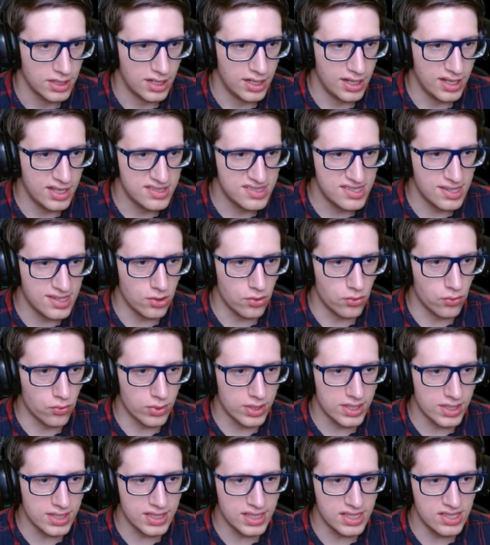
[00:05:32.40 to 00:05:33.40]
Is it
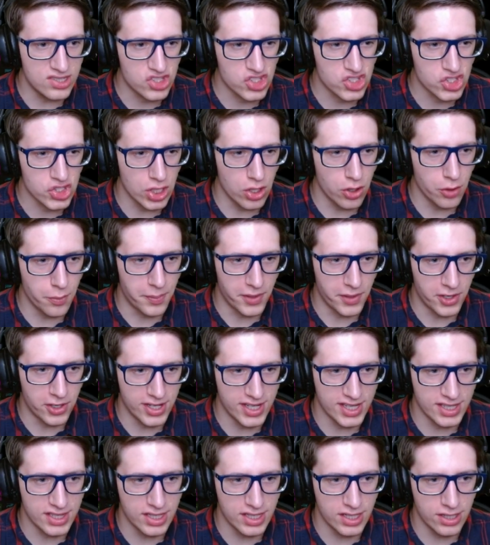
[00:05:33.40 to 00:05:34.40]
really slow
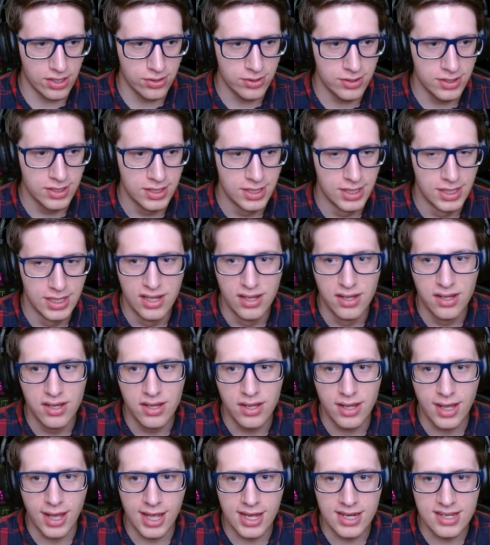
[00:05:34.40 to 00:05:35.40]
burning, though?
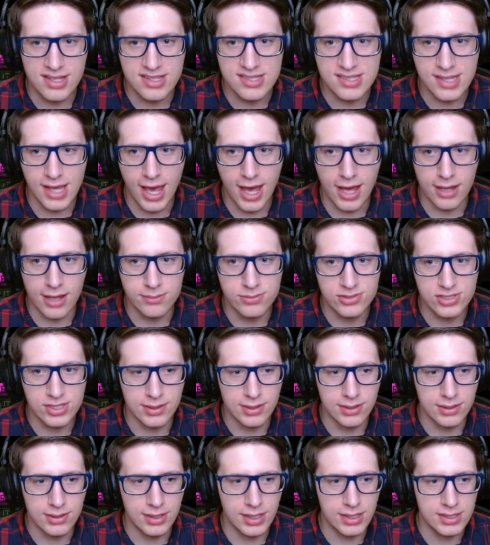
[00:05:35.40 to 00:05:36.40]
It is
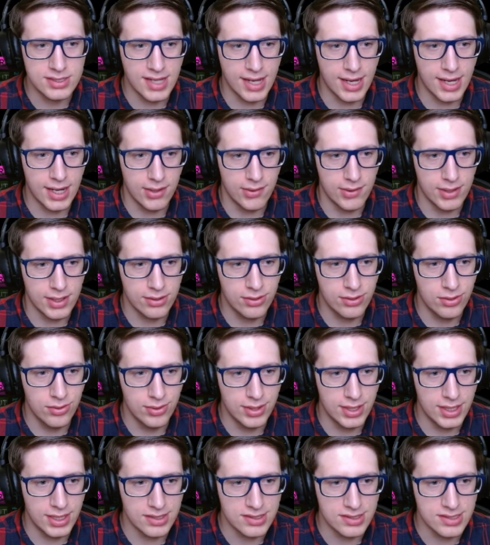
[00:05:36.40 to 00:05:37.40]
absolutely tearing through
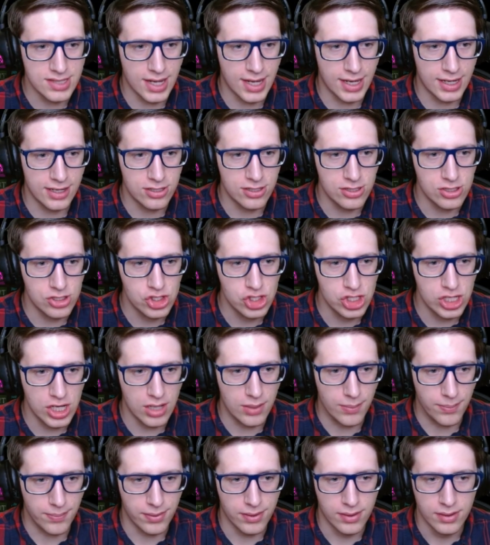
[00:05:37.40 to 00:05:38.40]
the entire
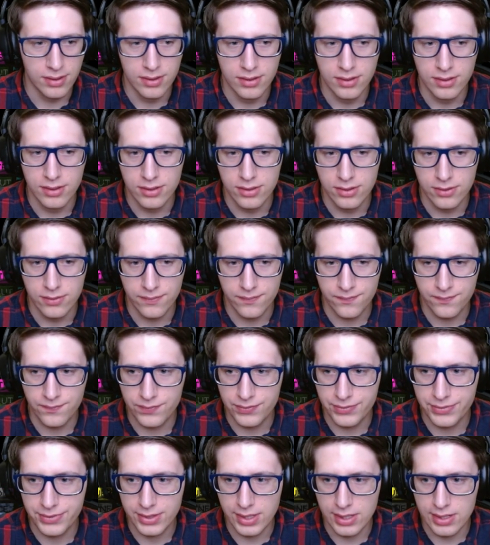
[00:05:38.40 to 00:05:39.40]
ship.
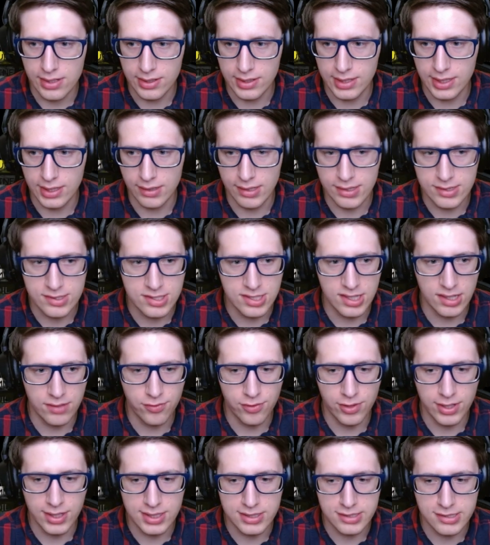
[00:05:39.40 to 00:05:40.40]
Okay, let's see if
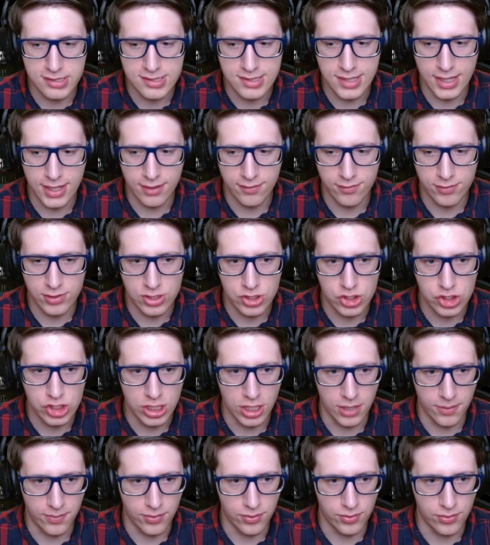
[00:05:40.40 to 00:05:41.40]
we can save the
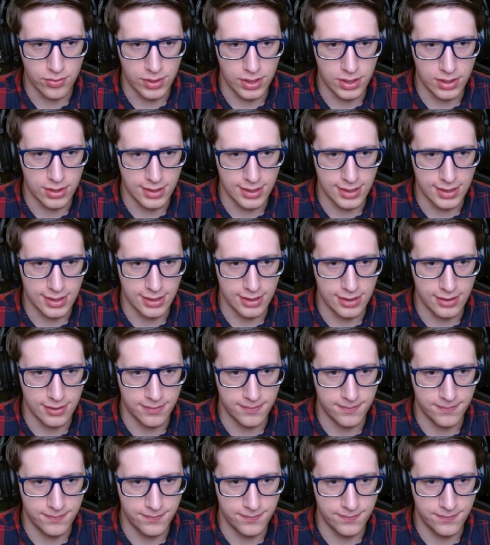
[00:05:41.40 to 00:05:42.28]
ship with, uh...